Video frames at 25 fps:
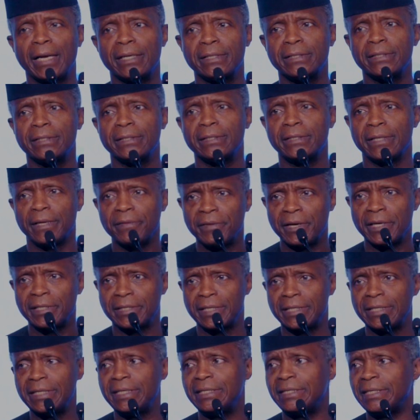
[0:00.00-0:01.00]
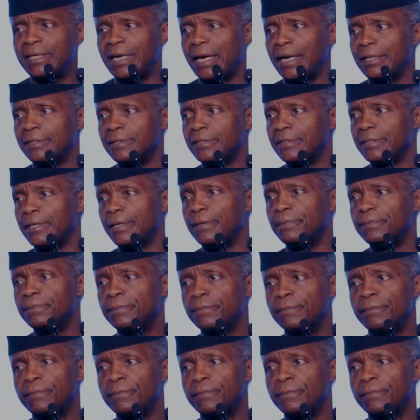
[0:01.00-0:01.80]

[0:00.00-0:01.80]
And there's an easy answer.